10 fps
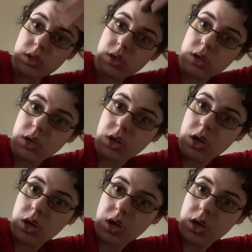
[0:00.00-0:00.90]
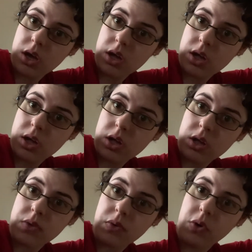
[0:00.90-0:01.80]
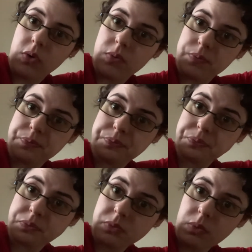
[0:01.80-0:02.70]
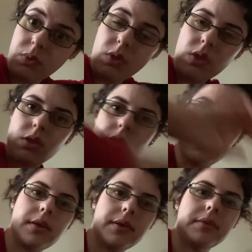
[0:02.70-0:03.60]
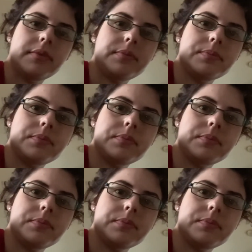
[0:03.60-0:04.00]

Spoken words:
[no speech]